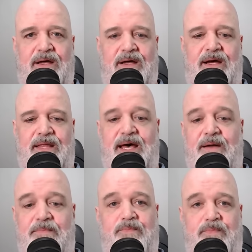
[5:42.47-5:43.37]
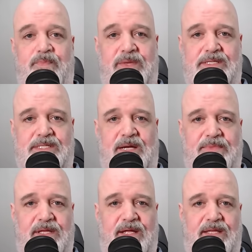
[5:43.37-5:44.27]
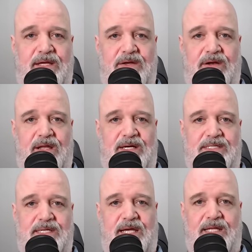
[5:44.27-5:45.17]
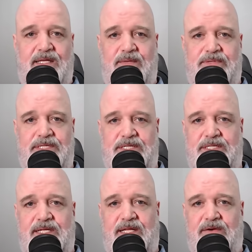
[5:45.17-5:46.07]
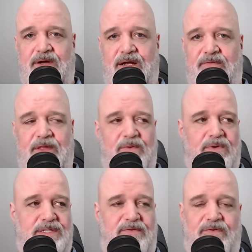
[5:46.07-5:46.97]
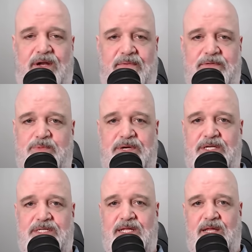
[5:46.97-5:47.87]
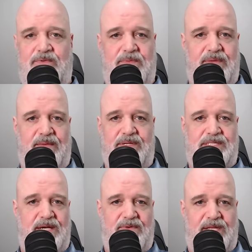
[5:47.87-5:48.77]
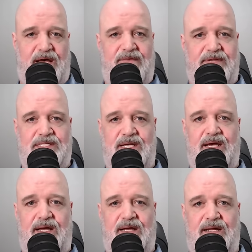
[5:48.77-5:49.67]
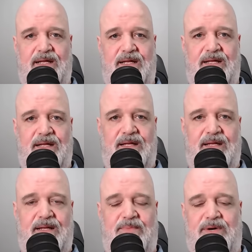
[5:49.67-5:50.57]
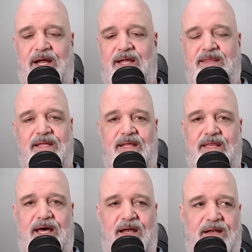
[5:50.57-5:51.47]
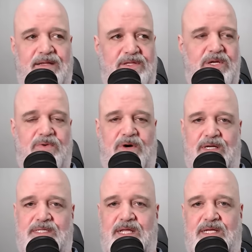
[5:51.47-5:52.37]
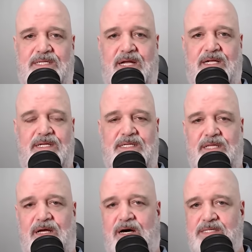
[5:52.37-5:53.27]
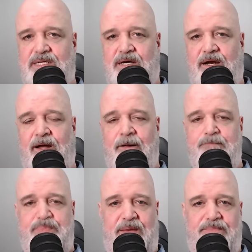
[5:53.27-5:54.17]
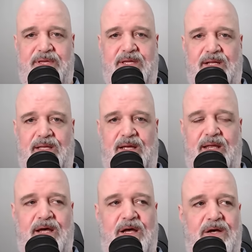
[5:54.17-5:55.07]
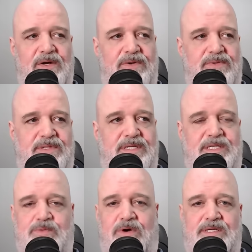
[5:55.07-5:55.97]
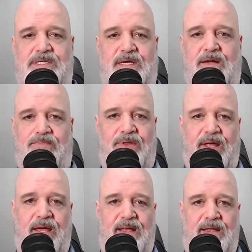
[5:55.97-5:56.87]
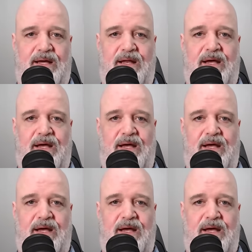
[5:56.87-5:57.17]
And that is something that they utilize to get to the position that they're in. If there wasn't freedom of speech, then they wouldn't be able to say what they have to say. But I think that that nuance, that subtlety is lost on MP Khalid, who just wants to complain that